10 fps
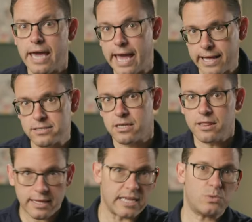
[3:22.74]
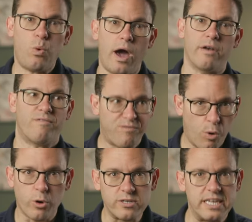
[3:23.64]
And guess what?
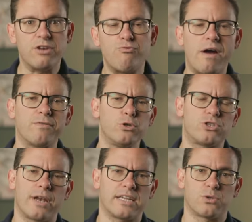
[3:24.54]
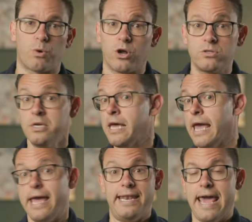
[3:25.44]
Ford did revolutionize the world,
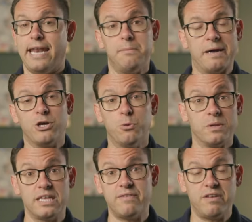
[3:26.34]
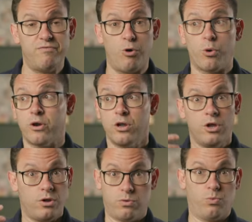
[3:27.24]
and anybody who believed in Ford,
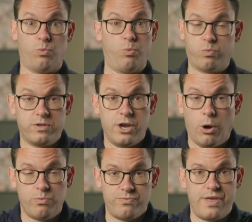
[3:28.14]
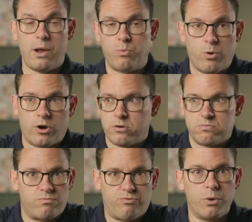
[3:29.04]
you know, they were
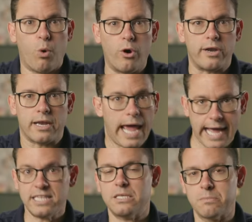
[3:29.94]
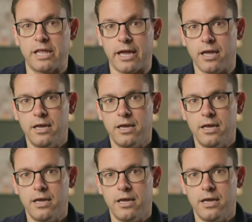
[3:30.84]
rewarded handsomely.